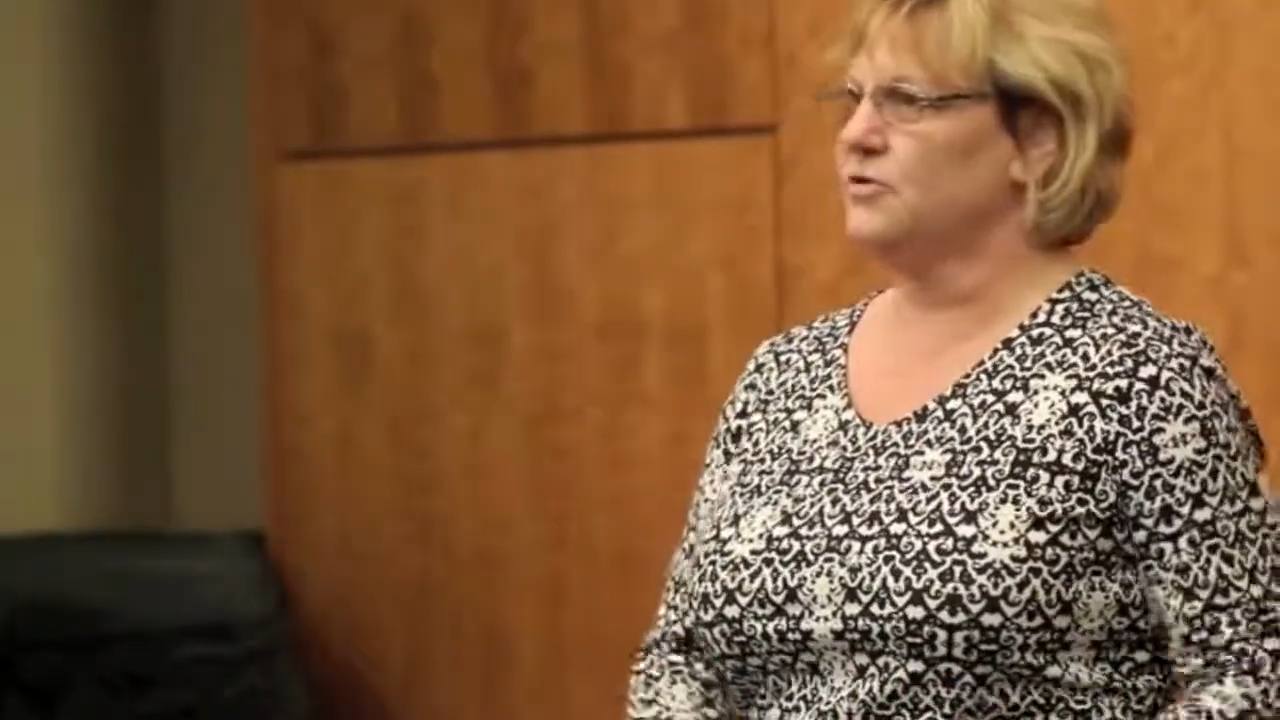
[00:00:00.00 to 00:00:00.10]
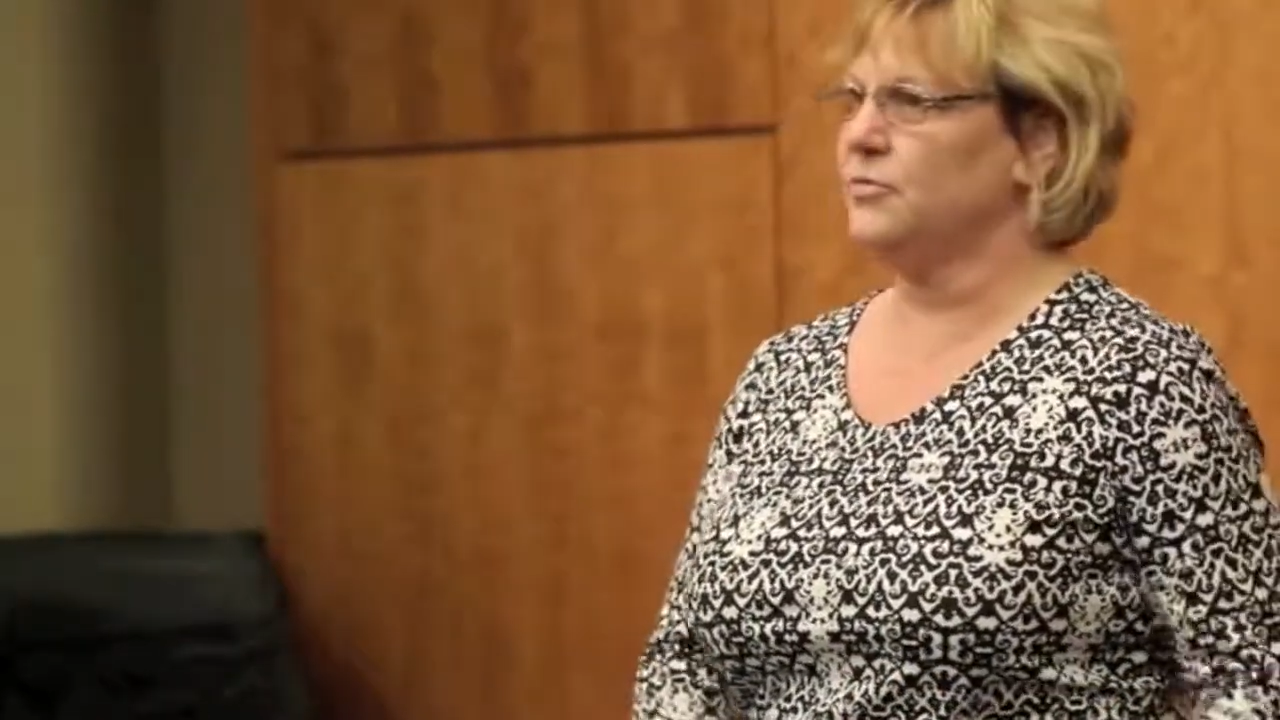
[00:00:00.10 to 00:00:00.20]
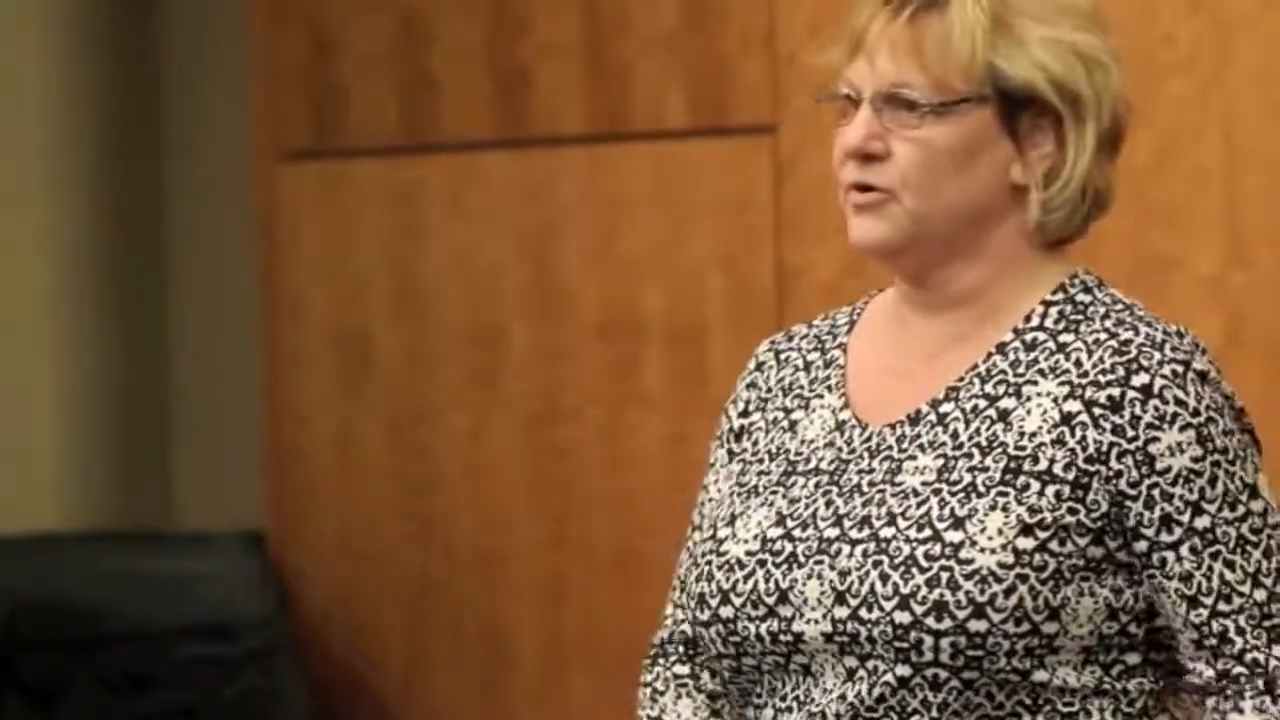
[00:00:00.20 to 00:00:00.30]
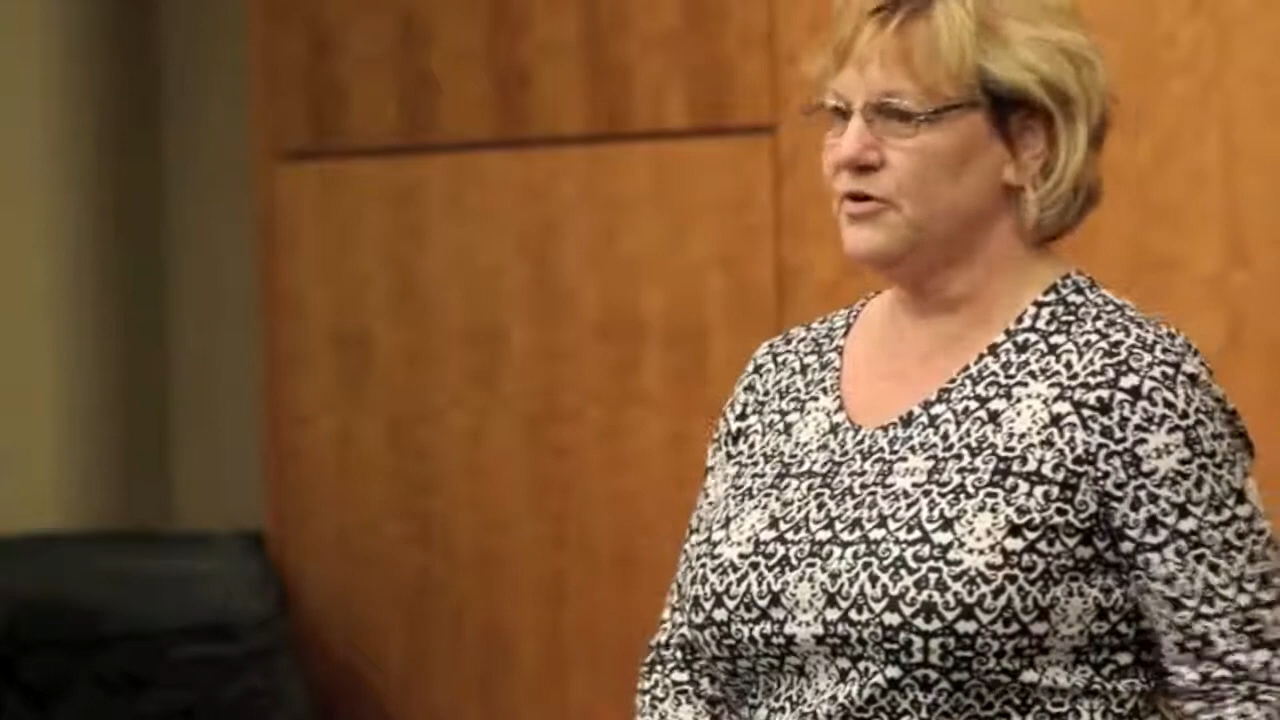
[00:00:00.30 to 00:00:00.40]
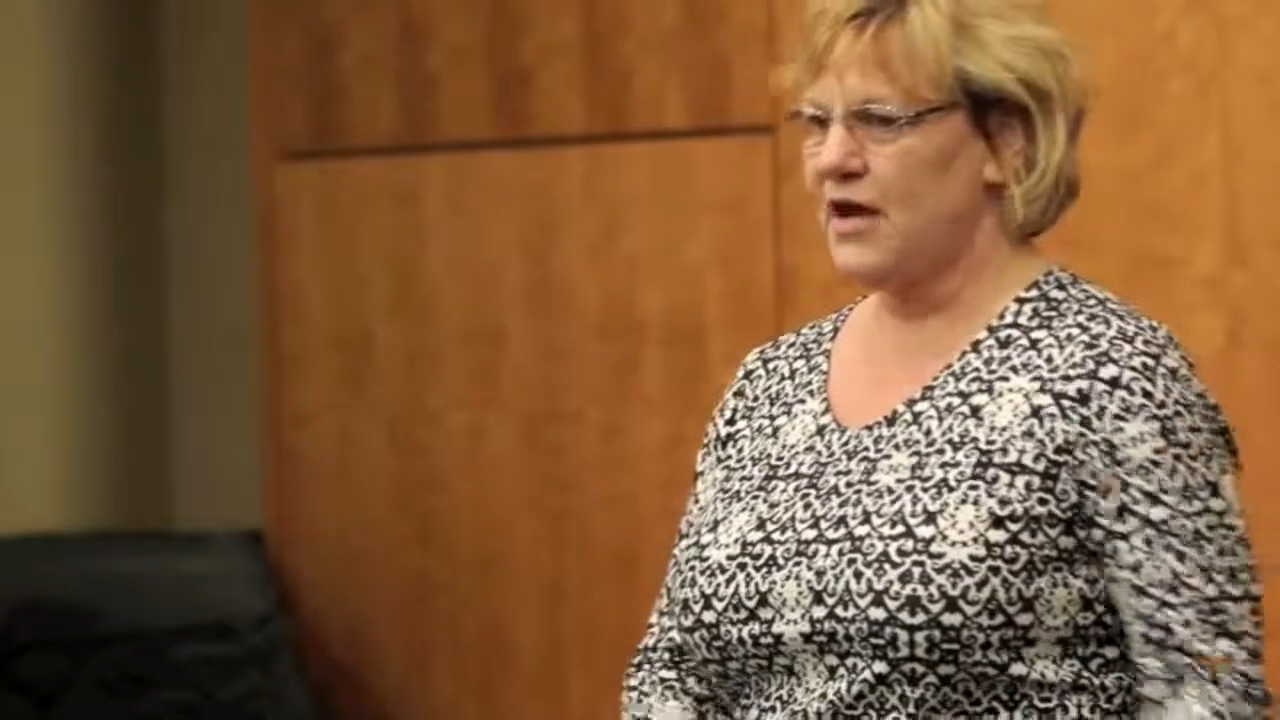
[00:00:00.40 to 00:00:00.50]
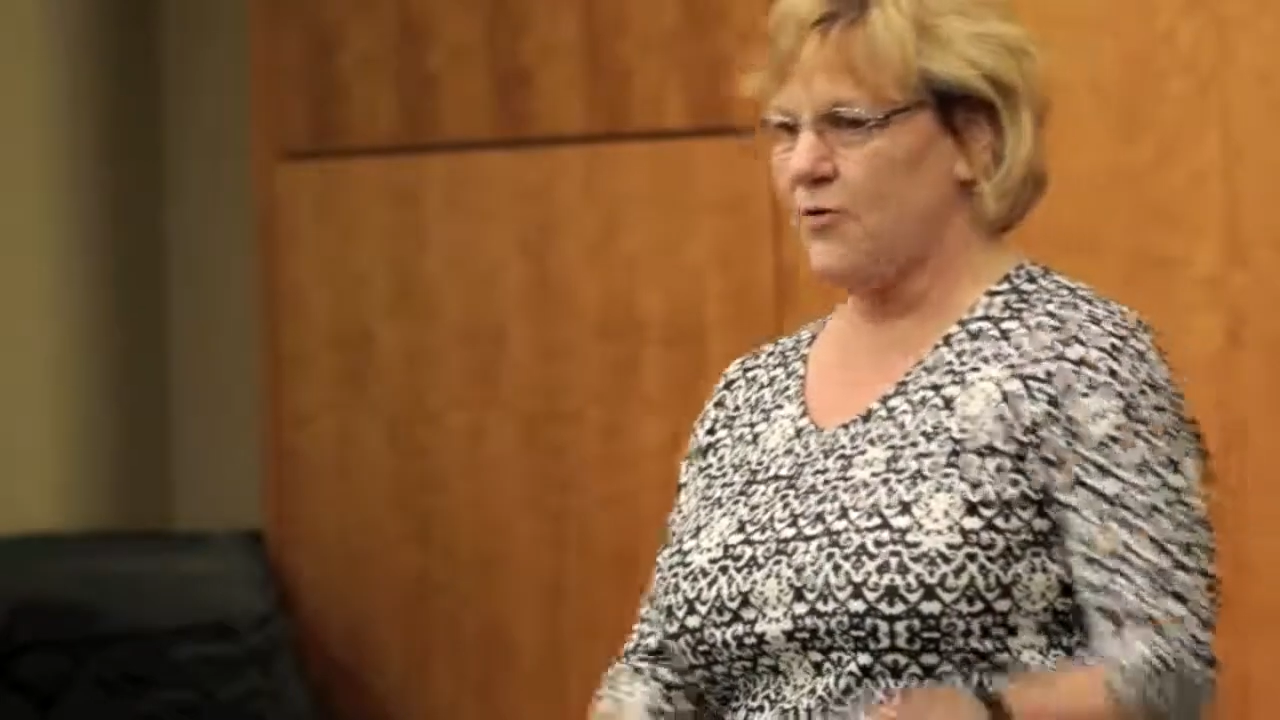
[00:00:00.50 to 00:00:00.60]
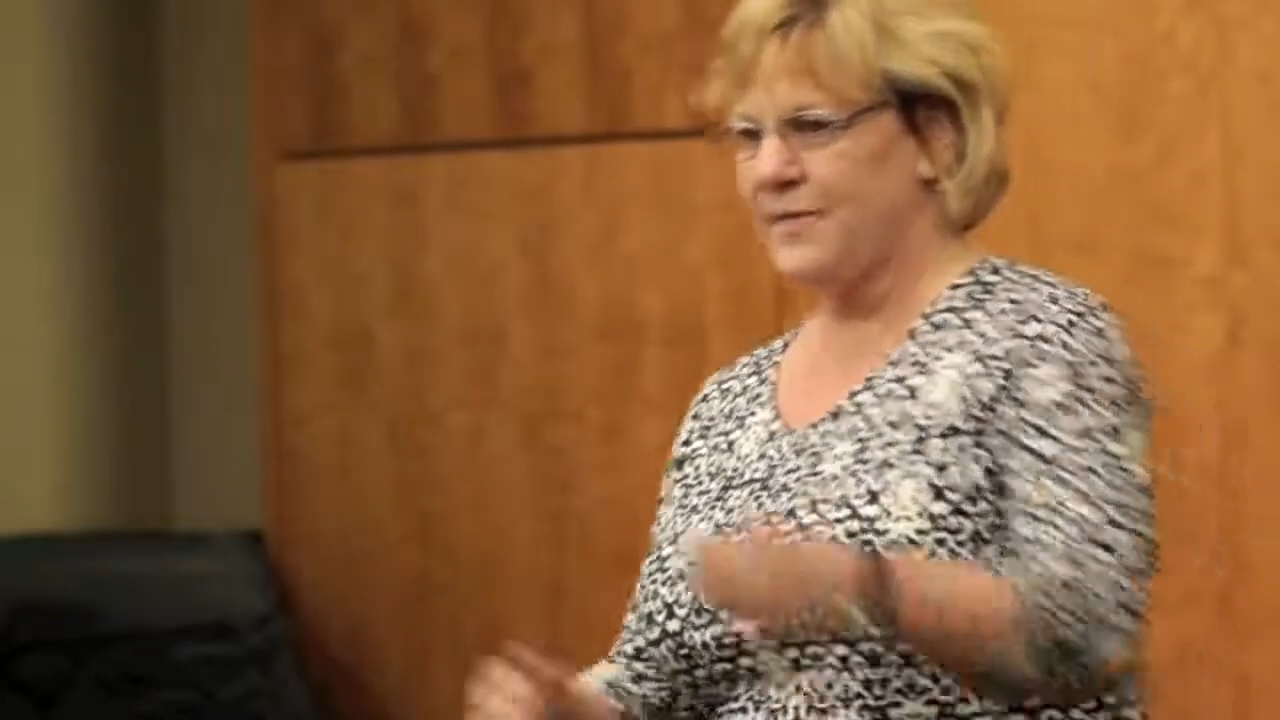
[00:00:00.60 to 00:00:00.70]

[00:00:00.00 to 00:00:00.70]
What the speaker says: so Bernhard